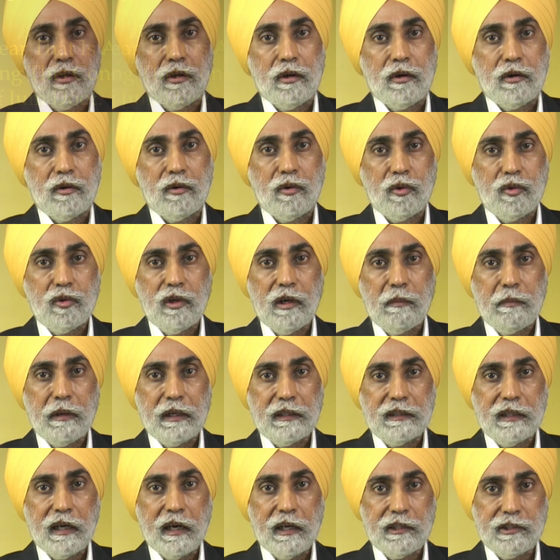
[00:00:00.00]
Guru
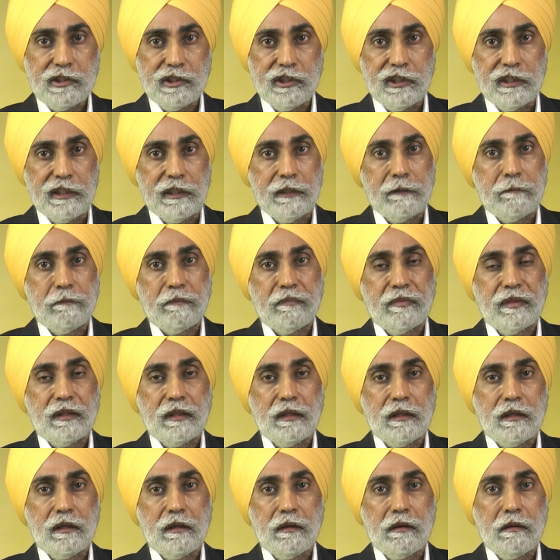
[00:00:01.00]
Amar Das Ji
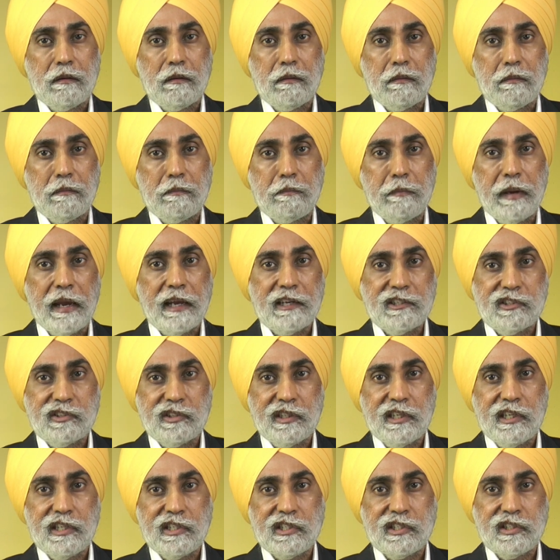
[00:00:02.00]
makes
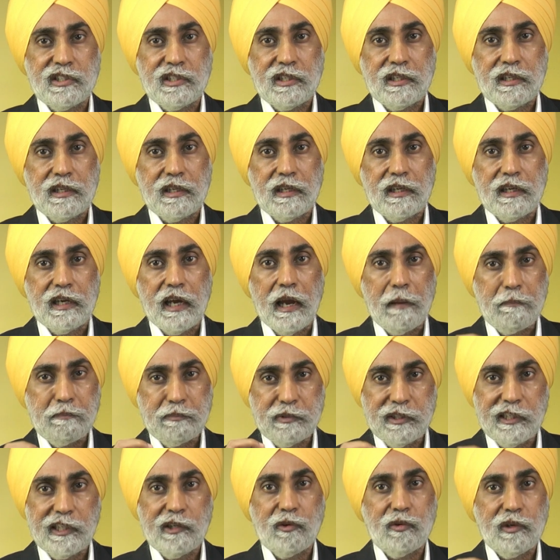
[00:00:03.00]
this
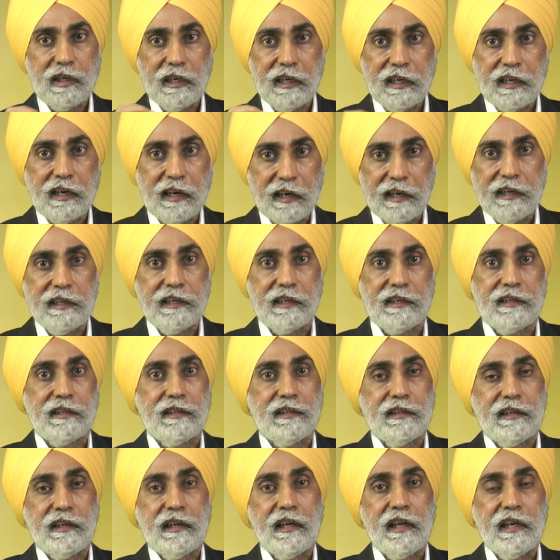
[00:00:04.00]
absolutely
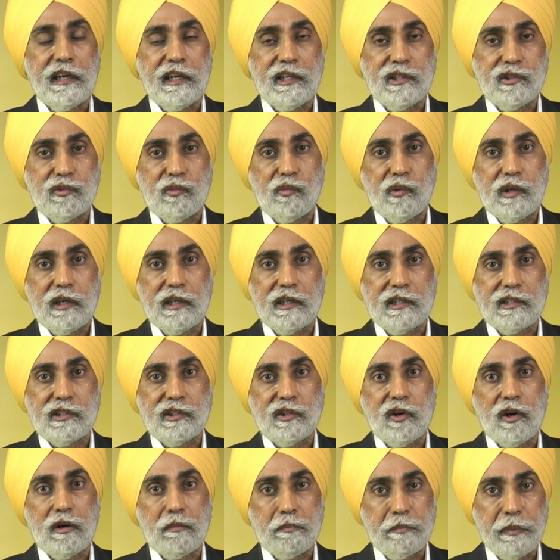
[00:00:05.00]
clear in his verse
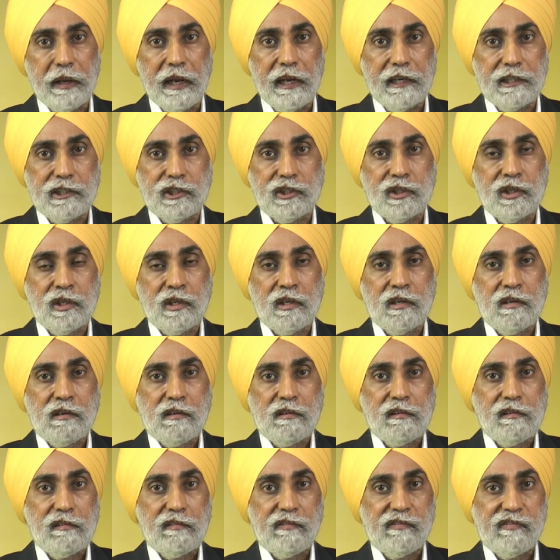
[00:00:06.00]
on page
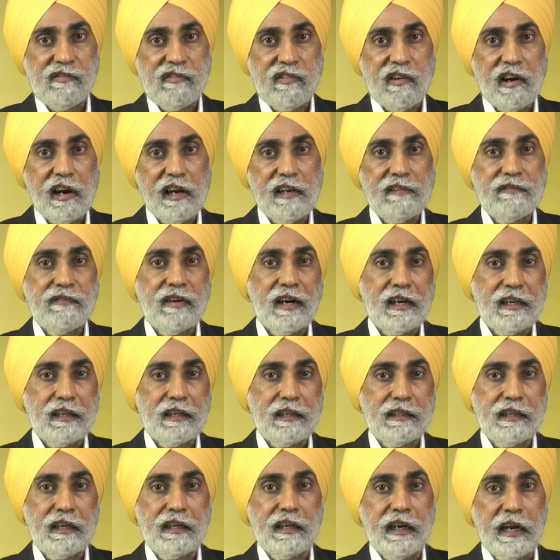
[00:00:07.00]

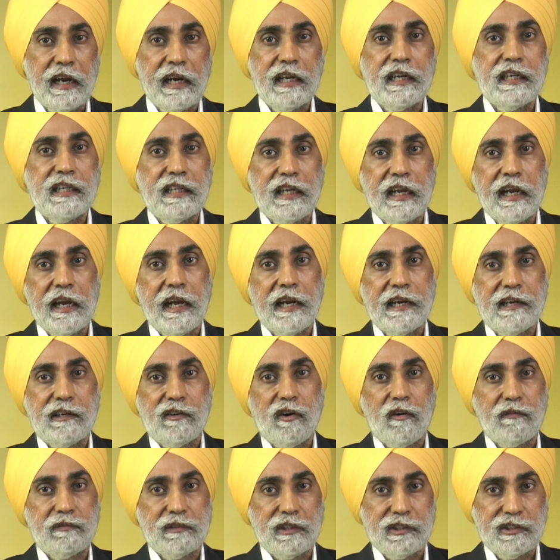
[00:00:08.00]
588
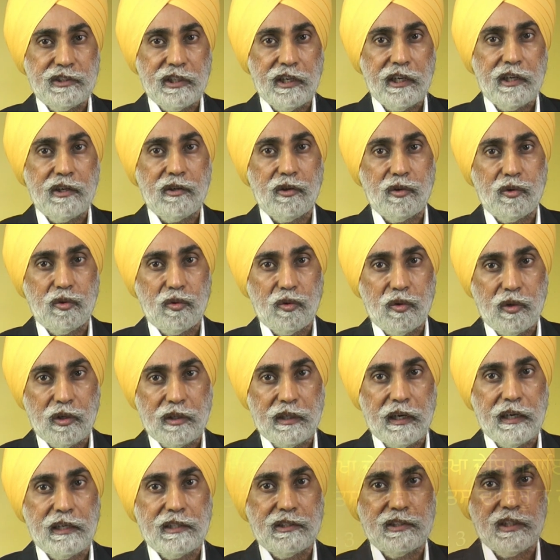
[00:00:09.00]
of the Sri Guru
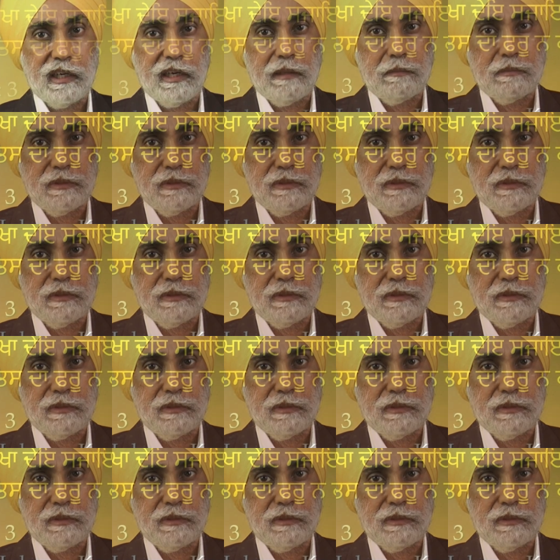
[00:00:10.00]
Granth Sahib